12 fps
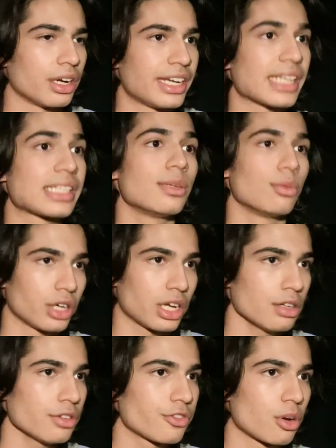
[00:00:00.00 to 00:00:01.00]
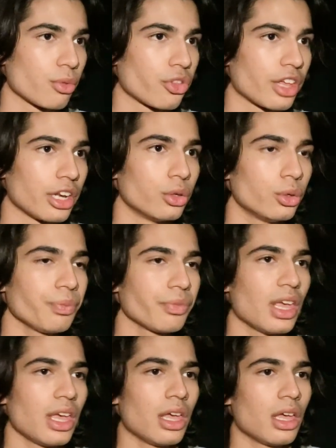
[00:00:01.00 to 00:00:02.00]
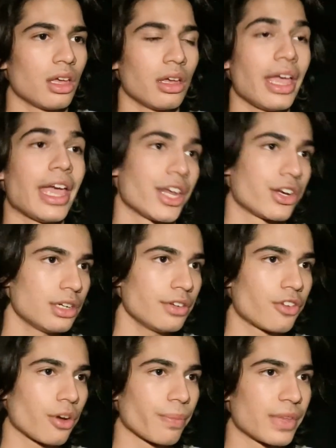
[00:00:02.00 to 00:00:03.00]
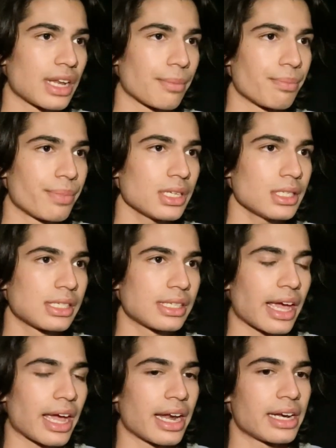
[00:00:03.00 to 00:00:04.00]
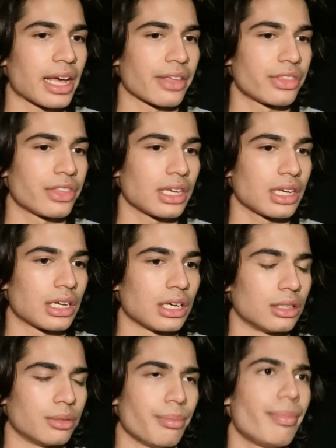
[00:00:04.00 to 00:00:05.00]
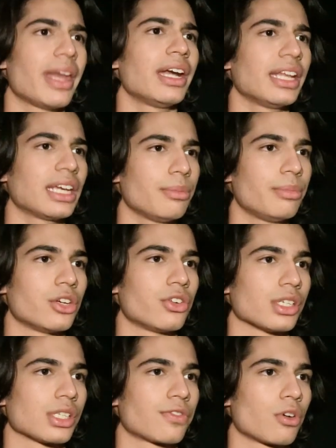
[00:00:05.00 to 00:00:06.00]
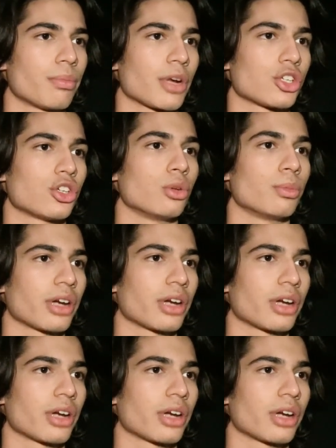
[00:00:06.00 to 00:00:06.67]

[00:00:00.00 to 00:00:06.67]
Desdemona from Othello. Ariel from The Tempest, and I think uh, Benedick and Beatrice from Much Ado About